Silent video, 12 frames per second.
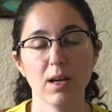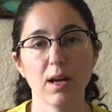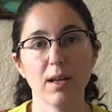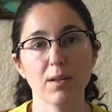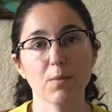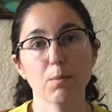
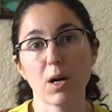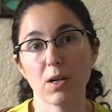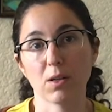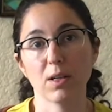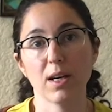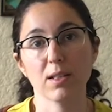and
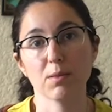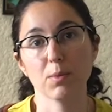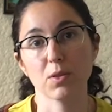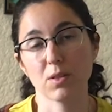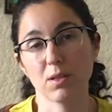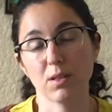modernize
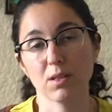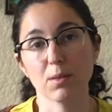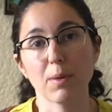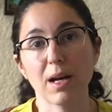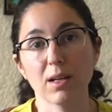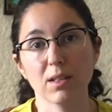
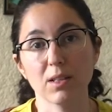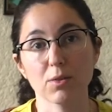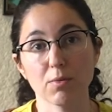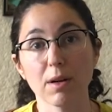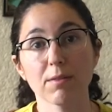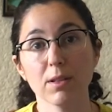municipalities'
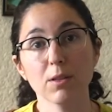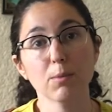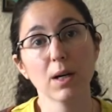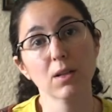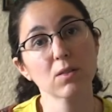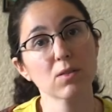revenue
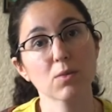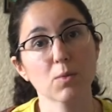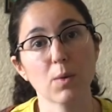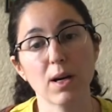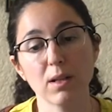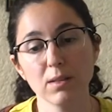models as
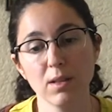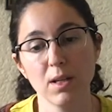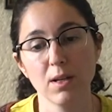well.